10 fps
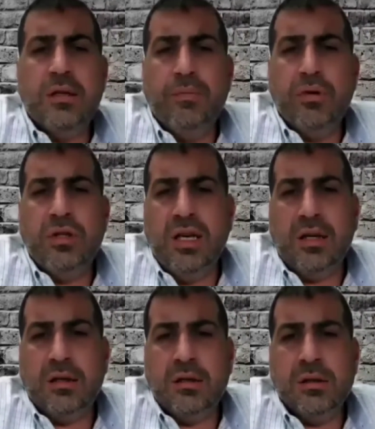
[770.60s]

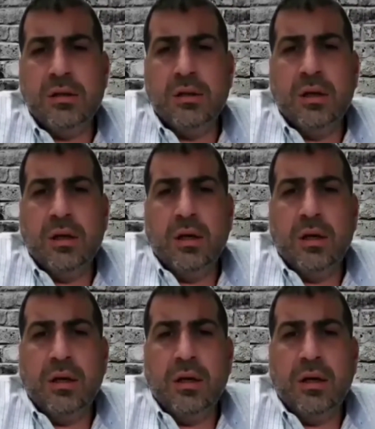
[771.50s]
boutiques,
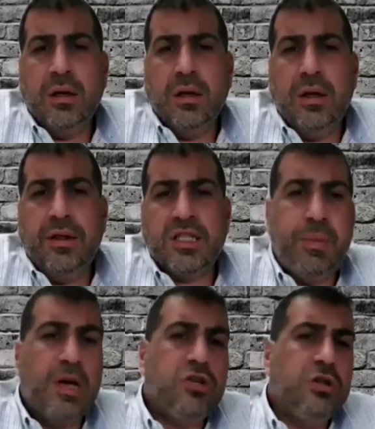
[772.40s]
the
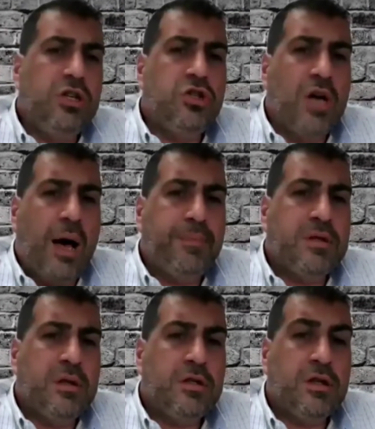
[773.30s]
specialty
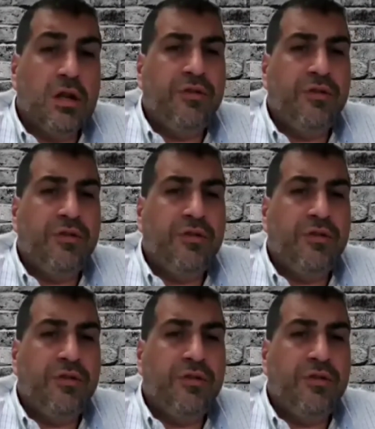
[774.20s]
shops start to